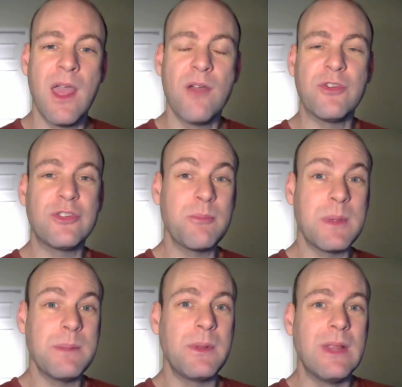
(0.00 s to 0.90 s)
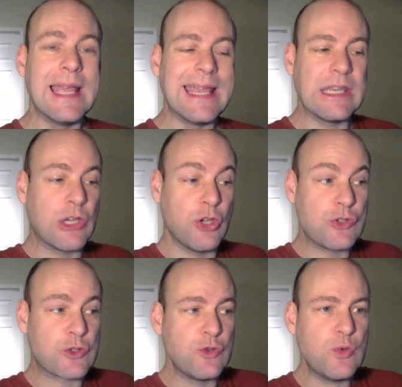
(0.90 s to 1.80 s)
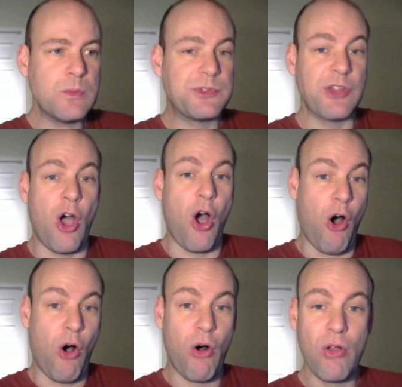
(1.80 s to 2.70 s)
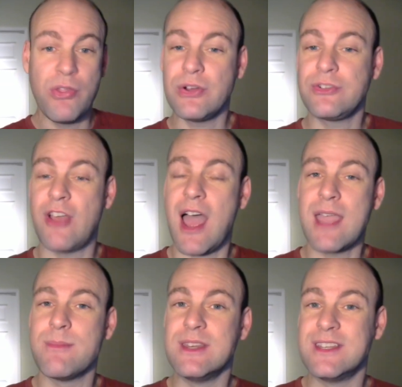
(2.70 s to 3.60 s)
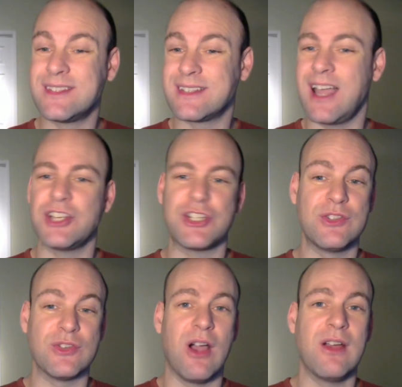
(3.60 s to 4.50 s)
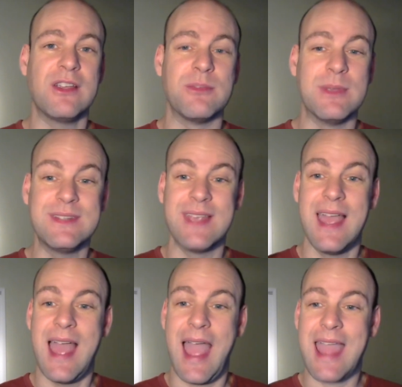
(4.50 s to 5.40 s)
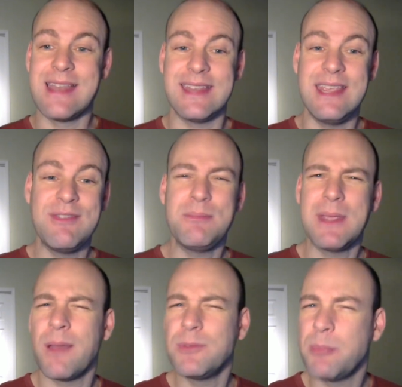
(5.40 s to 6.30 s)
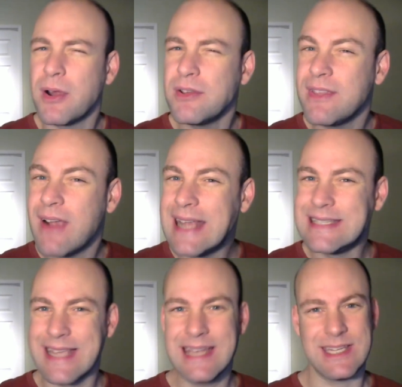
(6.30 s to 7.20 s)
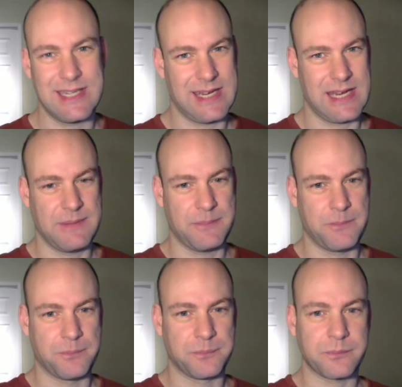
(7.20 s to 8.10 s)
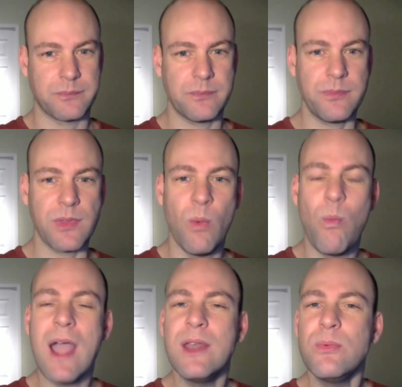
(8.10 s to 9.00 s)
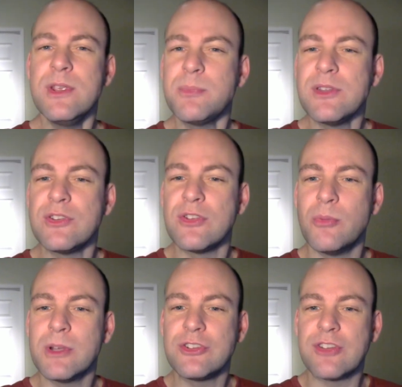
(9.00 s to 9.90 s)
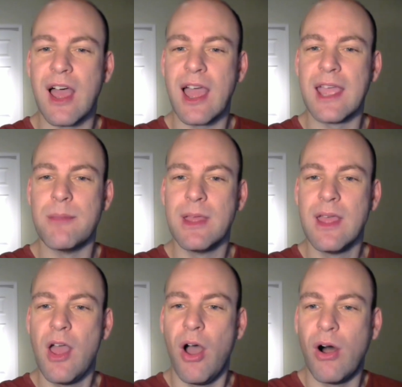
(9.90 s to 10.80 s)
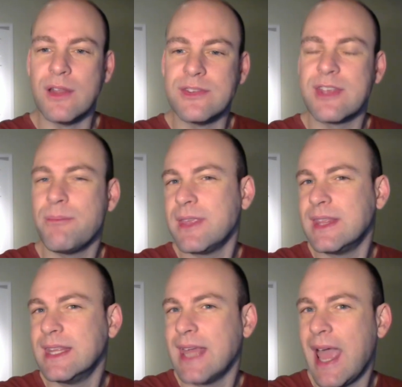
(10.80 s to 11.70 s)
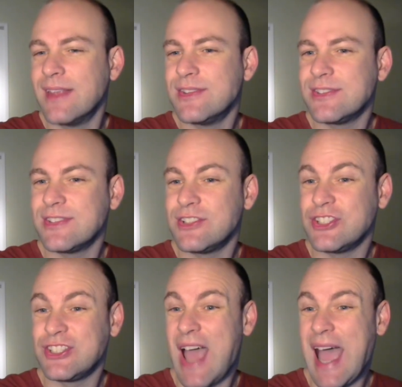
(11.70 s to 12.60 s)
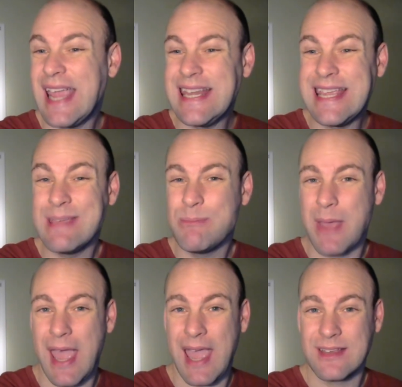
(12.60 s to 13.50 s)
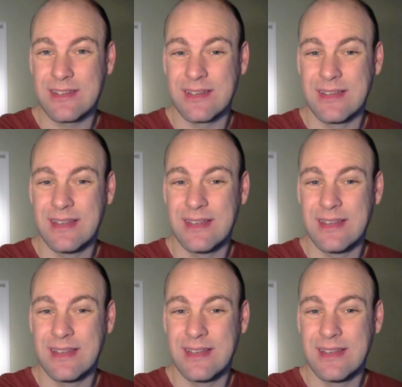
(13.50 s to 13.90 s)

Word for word: For some people, it consumes all their time in discussions or arguments, and even becomes part of their identity. Why do we spend so much time on something that has such a tiny impact?